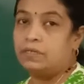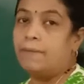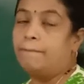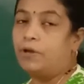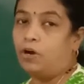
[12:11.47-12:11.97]

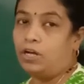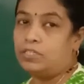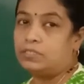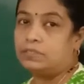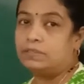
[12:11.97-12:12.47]

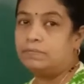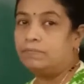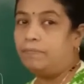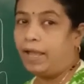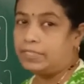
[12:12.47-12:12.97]
because
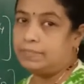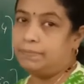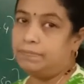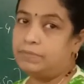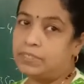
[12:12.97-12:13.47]
maximum